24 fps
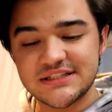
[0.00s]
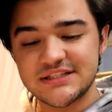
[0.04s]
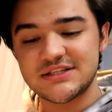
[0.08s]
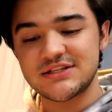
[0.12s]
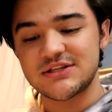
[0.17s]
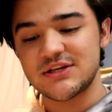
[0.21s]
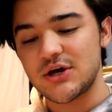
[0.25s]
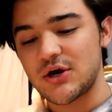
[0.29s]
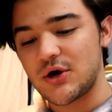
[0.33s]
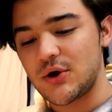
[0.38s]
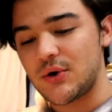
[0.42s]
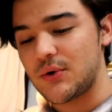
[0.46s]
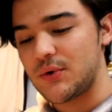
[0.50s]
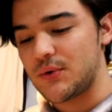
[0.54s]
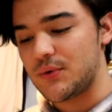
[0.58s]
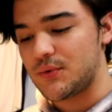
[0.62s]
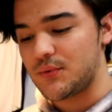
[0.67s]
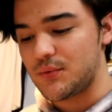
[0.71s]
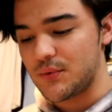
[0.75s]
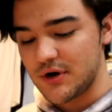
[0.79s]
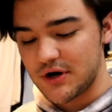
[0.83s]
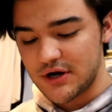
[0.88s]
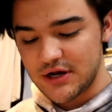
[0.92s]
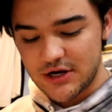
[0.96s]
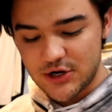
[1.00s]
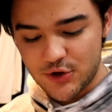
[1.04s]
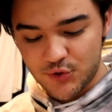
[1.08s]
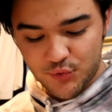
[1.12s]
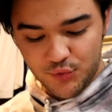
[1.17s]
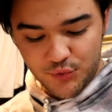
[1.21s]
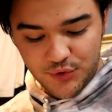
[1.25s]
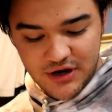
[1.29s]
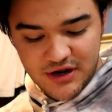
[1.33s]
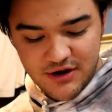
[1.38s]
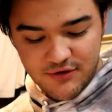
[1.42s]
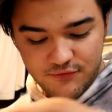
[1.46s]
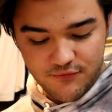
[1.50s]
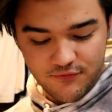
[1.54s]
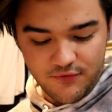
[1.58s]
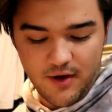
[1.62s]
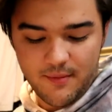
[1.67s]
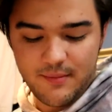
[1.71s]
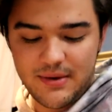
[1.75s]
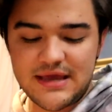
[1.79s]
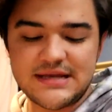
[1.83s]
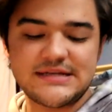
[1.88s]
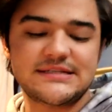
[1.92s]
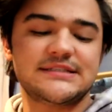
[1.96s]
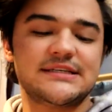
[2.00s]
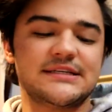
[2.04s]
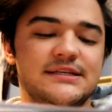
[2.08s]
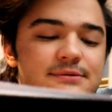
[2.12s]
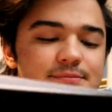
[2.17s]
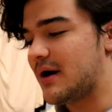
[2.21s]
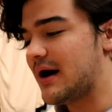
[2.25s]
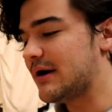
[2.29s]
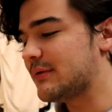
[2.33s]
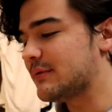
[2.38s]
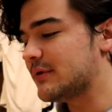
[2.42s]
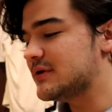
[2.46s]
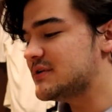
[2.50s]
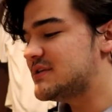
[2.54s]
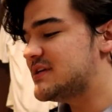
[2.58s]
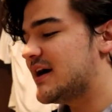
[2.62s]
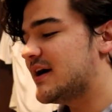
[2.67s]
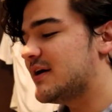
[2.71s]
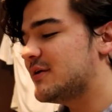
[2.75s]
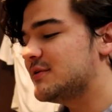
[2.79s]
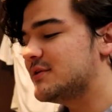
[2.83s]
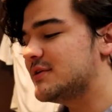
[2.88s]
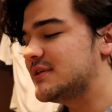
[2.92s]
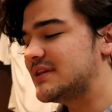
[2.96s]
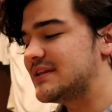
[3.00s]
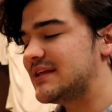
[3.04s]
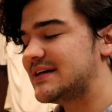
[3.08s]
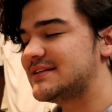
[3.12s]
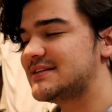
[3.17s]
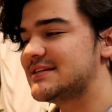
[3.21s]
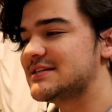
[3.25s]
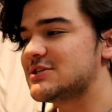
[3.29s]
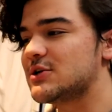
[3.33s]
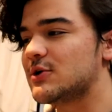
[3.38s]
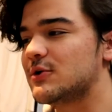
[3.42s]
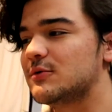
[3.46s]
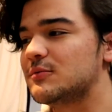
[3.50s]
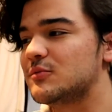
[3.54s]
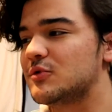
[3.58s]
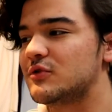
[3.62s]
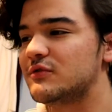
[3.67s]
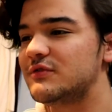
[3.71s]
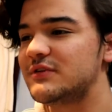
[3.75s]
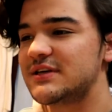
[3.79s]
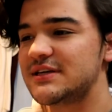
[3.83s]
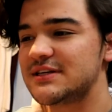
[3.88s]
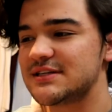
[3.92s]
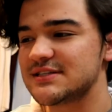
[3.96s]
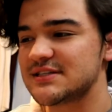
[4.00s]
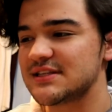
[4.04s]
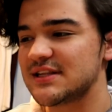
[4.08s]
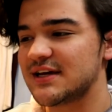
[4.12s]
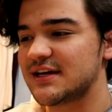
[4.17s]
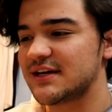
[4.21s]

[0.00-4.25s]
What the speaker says: so we're gonna read from it. I wrote down that this whole movie is